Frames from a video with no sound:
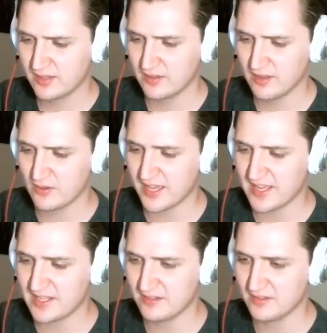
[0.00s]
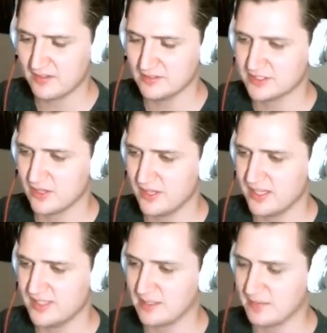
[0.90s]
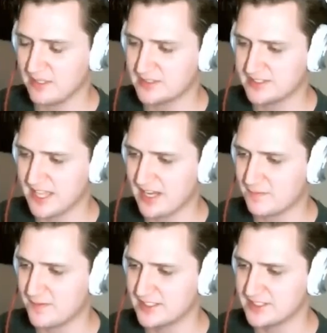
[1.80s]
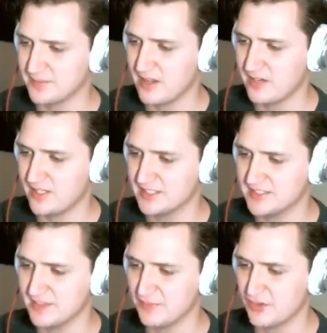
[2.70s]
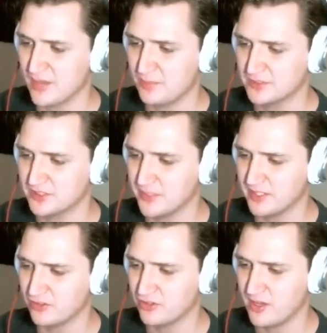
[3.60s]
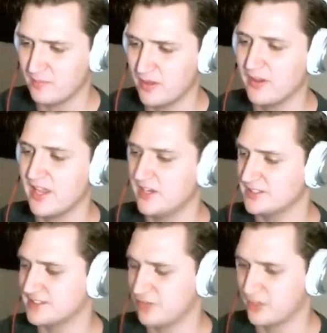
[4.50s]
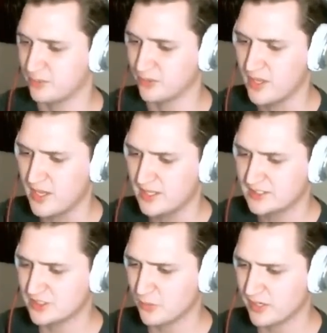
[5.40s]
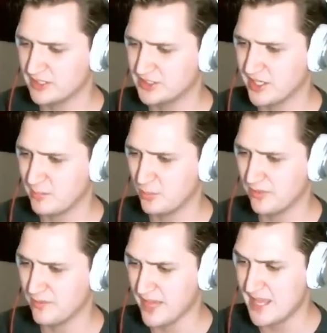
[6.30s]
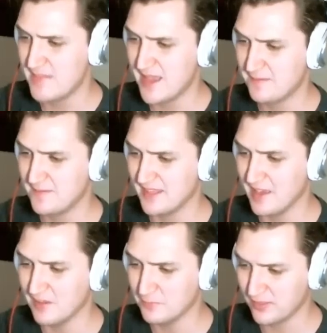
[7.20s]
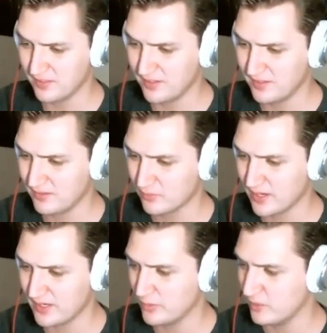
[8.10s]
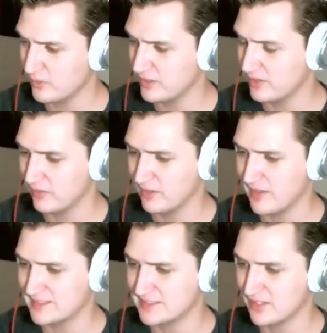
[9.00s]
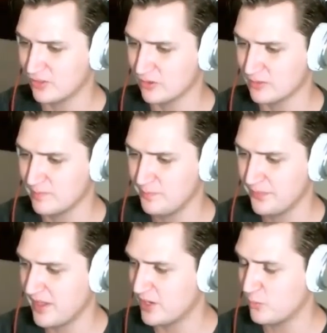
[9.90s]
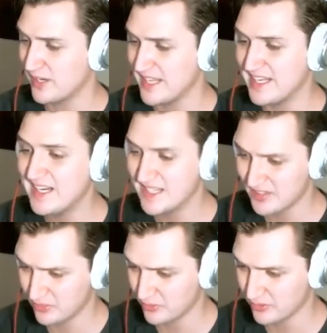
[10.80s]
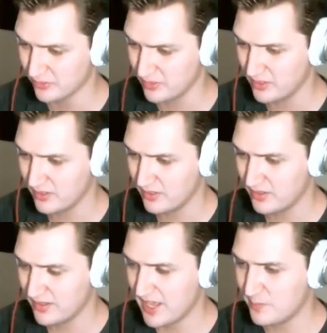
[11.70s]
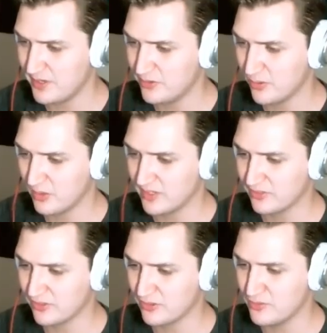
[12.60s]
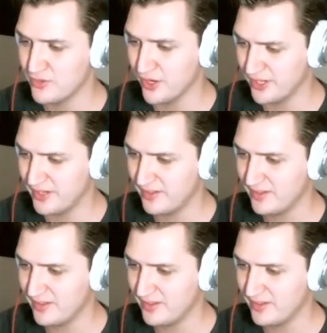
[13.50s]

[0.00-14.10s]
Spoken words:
Okay. So he gets. I'm gonna sacrifice him now. He doesn't have trample, so we get to chump. Oh yeah, he does have trample. So we're gonna chump with MFing everything, right? We don't want a lot to get through. I don't want any to get through. How many do I want to get through? None.